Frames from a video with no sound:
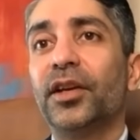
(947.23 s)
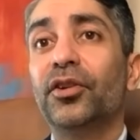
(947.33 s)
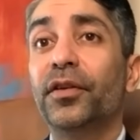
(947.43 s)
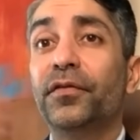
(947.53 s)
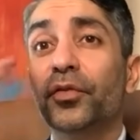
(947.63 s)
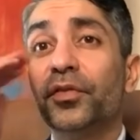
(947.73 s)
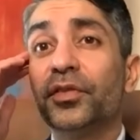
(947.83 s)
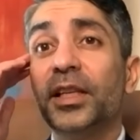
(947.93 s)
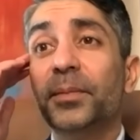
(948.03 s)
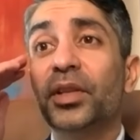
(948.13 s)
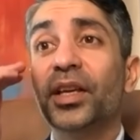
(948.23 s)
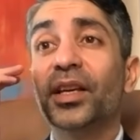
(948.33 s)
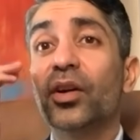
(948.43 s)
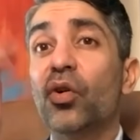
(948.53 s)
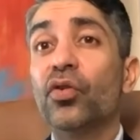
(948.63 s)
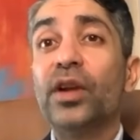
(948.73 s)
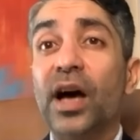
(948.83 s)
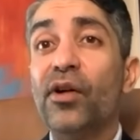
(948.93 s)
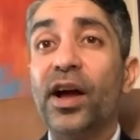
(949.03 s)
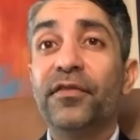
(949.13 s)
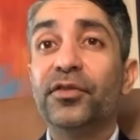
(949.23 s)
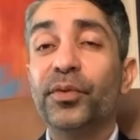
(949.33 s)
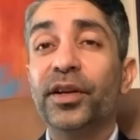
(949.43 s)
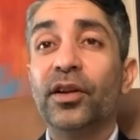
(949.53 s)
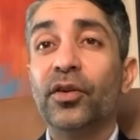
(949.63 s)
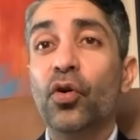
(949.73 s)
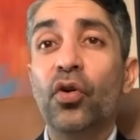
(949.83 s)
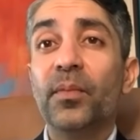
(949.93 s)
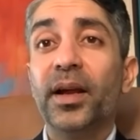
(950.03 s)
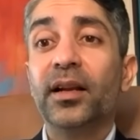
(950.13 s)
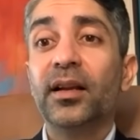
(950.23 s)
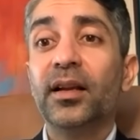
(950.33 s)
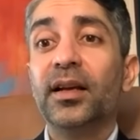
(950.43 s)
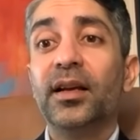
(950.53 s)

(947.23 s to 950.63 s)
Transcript: you know, if you keep thinking, oh, now I have to win the gold medal,